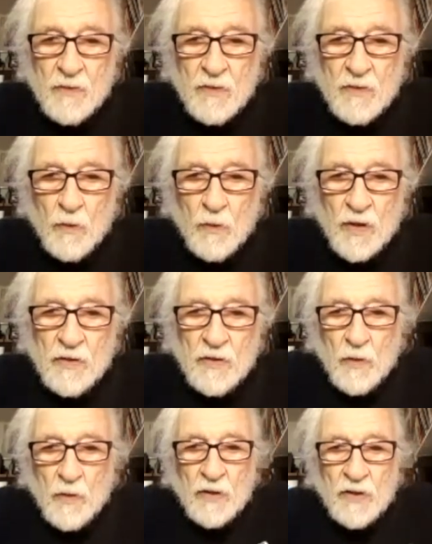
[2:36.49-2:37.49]
What
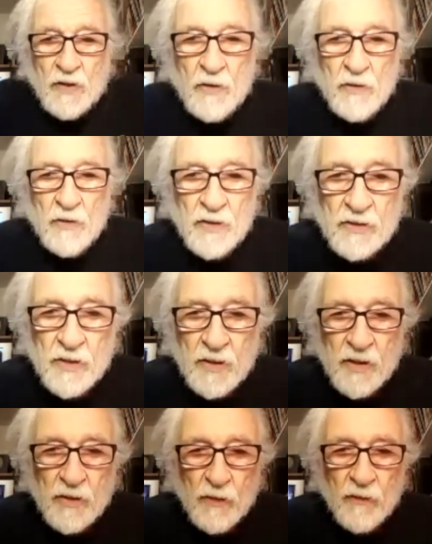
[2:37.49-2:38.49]
are they auditioning
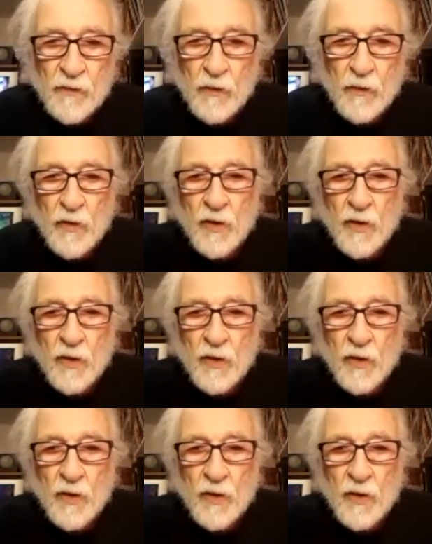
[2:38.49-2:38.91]
you for?"